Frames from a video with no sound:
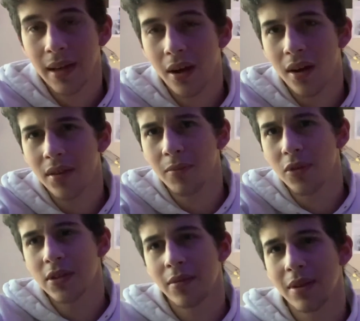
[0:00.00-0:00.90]
All the
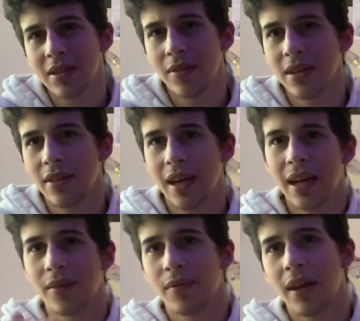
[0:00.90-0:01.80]
movies from this director are
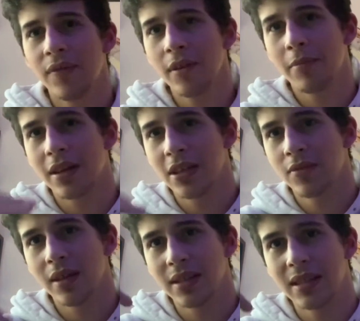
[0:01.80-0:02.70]
kind of iffy, but this
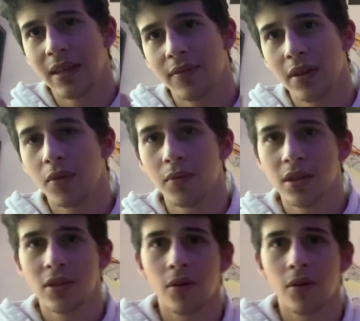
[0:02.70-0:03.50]
one is definitely the worst.